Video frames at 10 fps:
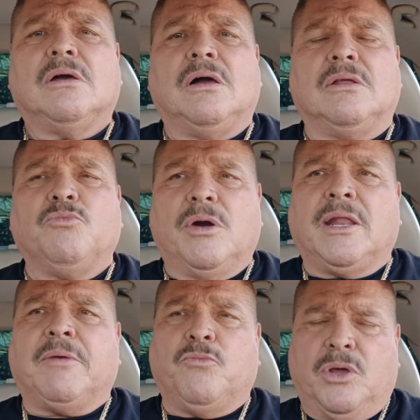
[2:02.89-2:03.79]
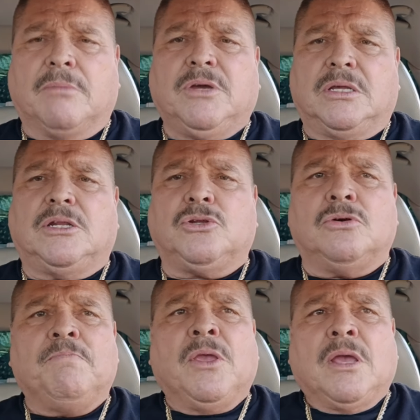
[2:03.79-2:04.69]
on what, I, what I'm going to
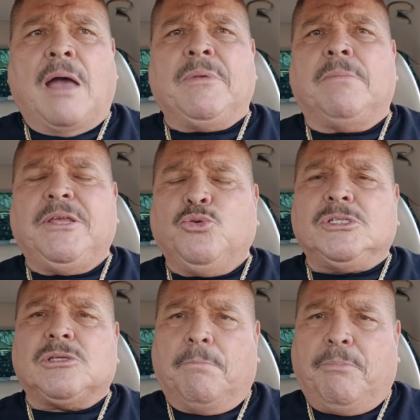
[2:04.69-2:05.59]
do. I'm going to be doing some